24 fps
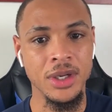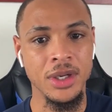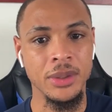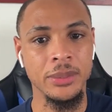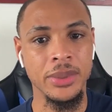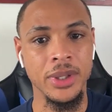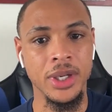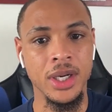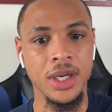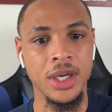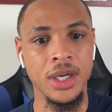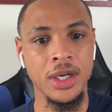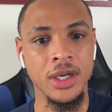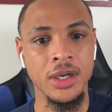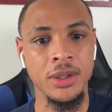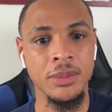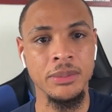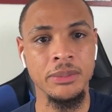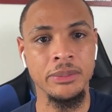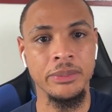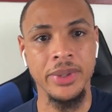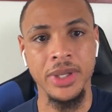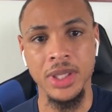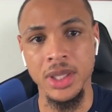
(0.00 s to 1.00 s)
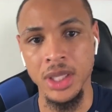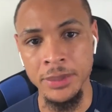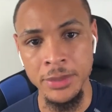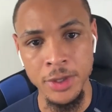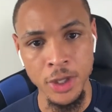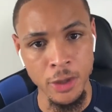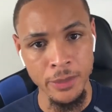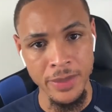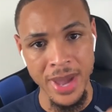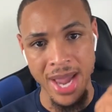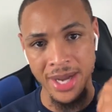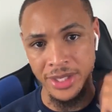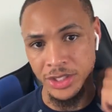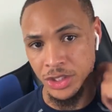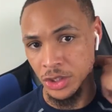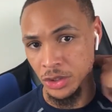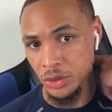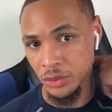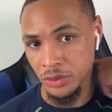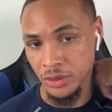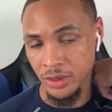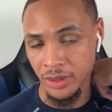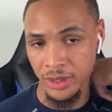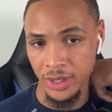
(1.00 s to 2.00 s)
But let me go back
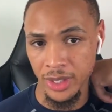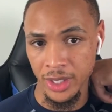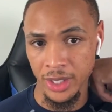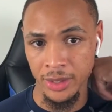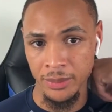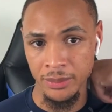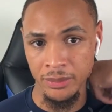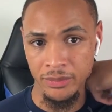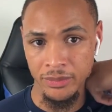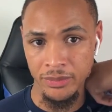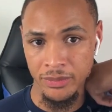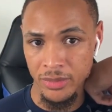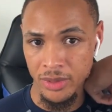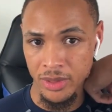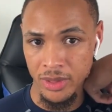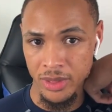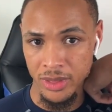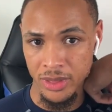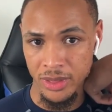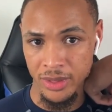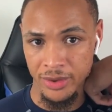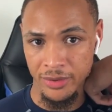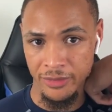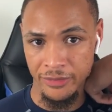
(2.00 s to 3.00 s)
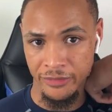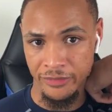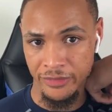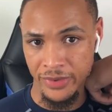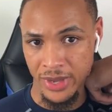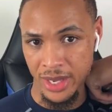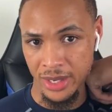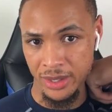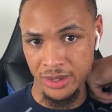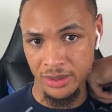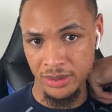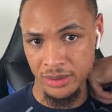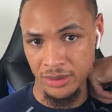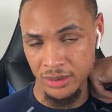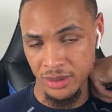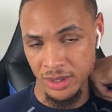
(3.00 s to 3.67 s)
to the Fed.